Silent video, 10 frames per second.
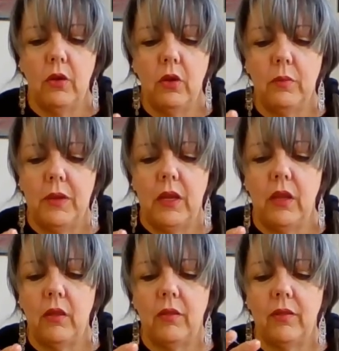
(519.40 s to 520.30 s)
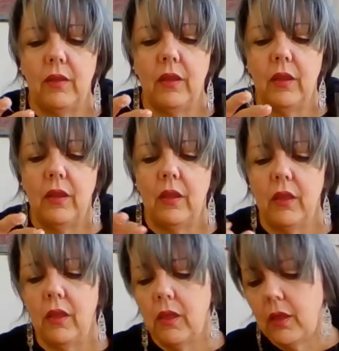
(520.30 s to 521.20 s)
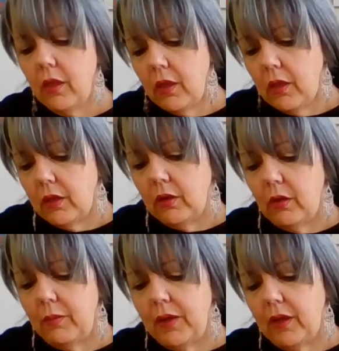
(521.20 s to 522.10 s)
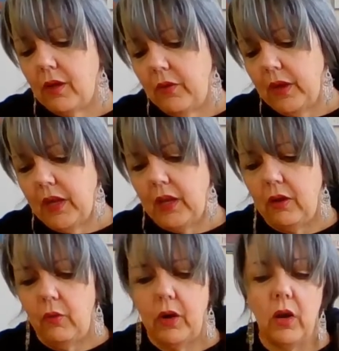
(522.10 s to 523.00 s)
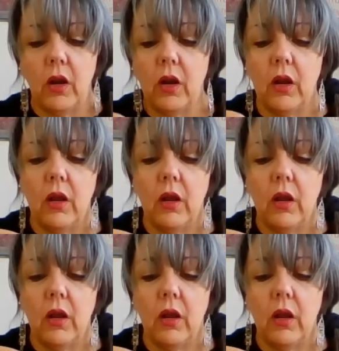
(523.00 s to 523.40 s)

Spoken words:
Nobody is. Nobody going anywhere.